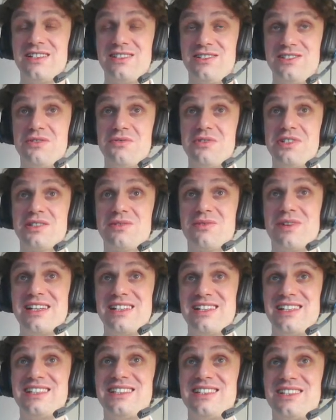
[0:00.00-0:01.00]
So it's
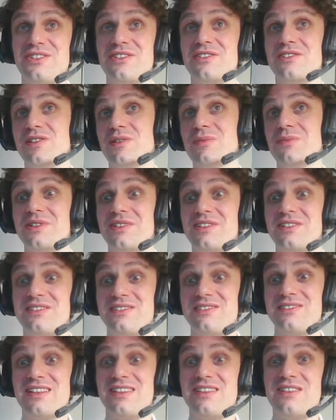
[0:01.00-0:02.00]
quite easy to interpret
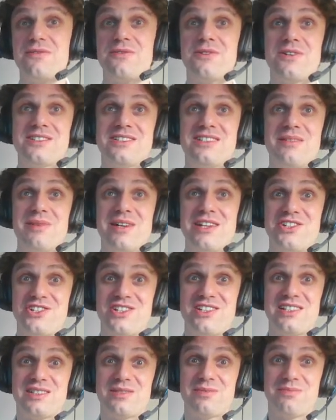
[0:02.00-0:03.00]
that the first
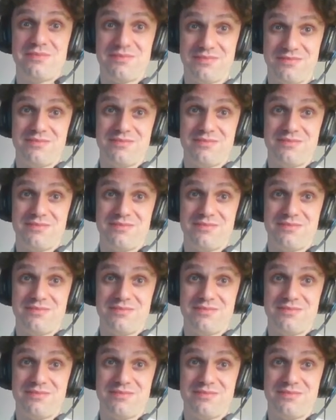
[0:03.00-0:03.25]
dimension is